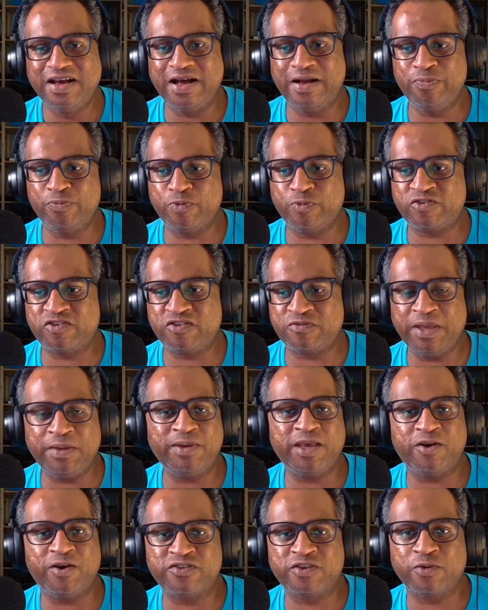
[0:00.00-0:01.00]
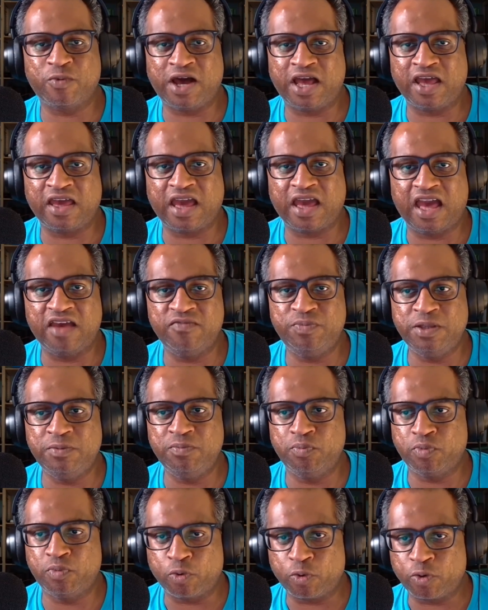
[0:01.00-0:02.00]
which is maybe also why I've been
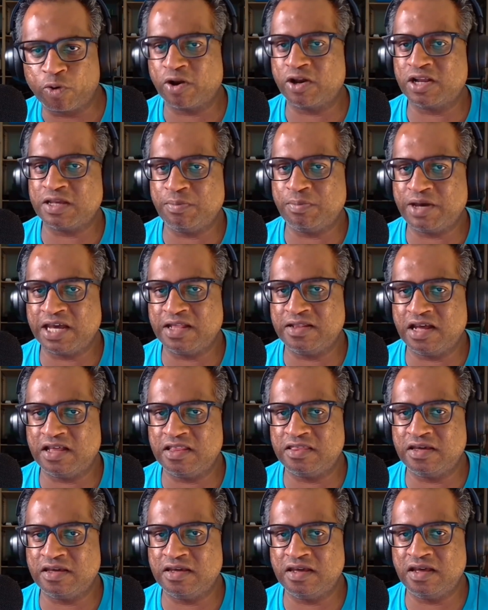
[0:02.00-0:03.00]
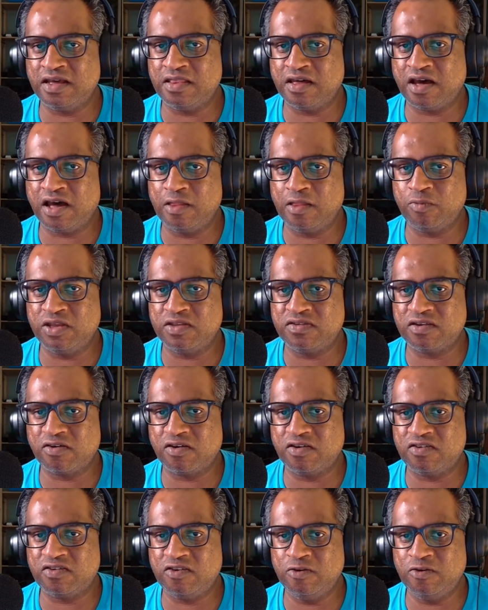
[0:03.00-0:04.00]
bored by a lot of the Halloween
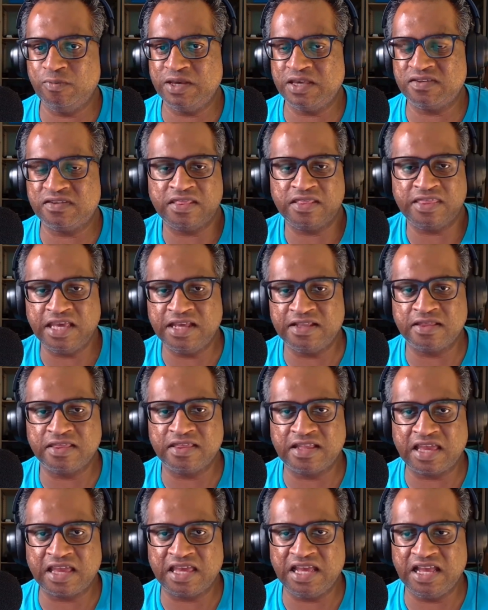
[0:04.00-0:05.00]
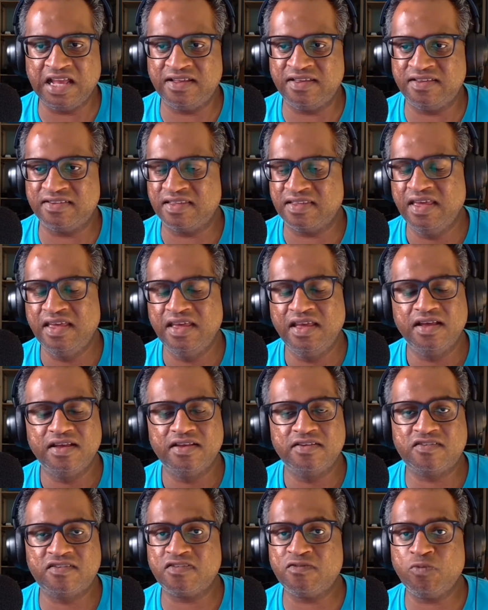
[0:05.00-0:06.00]
series too, because at the end of the day, it's
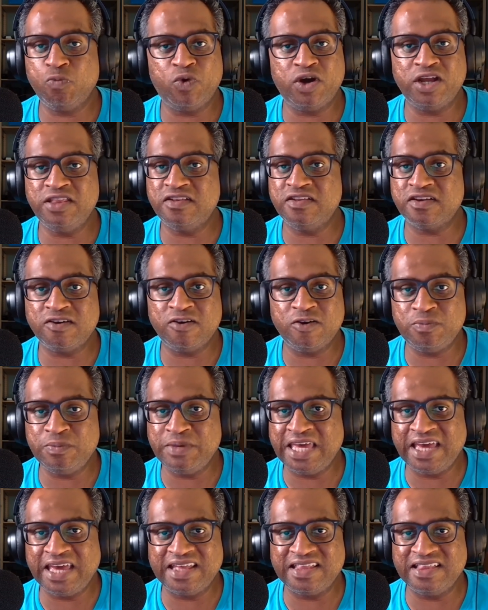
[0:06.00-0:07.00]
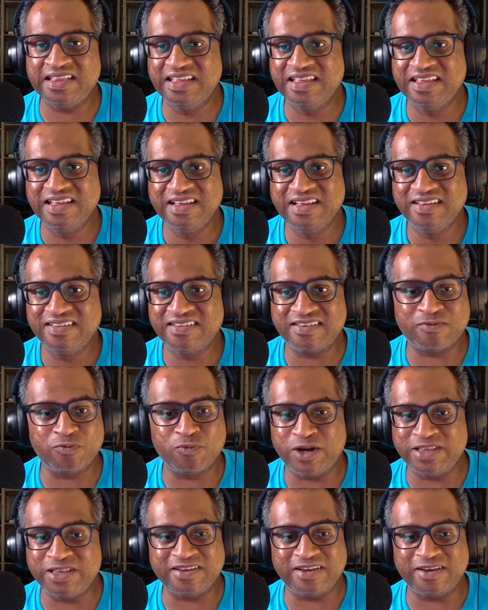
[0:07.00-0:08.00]
just one dude, man. It's just
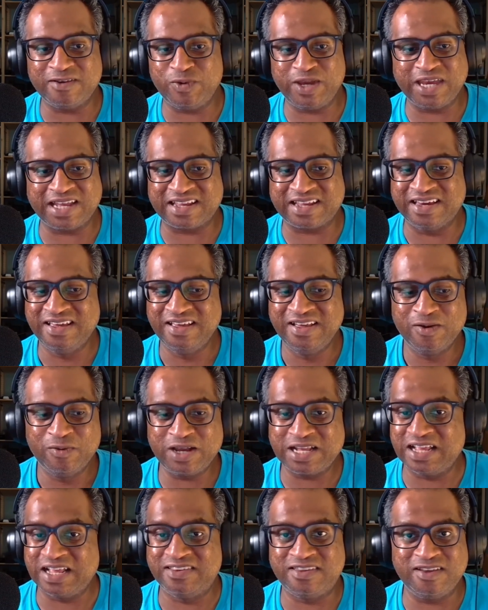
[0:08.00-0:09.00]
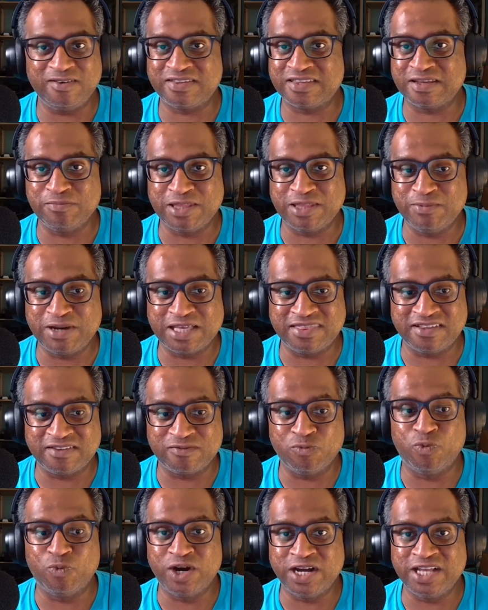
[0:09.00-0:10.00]
one dude. We gotta do something about this
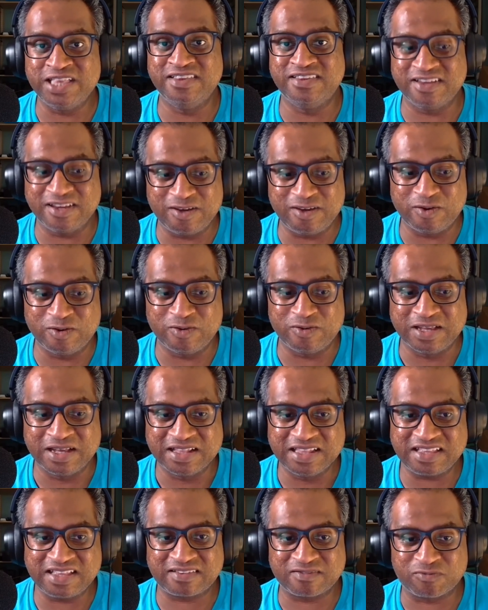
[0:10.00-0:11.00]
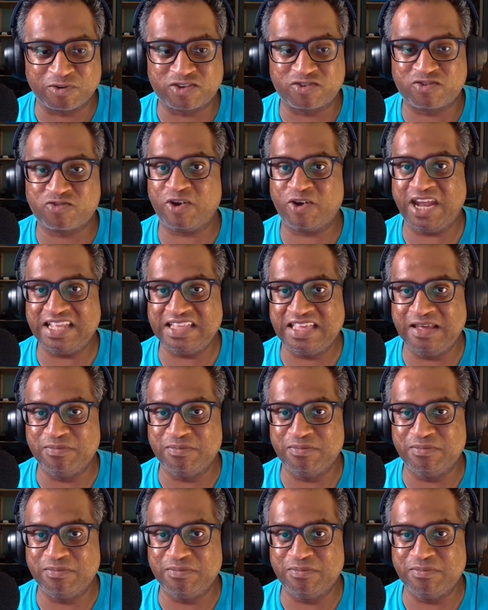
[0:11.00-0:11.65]
one dude. Let's restrain him.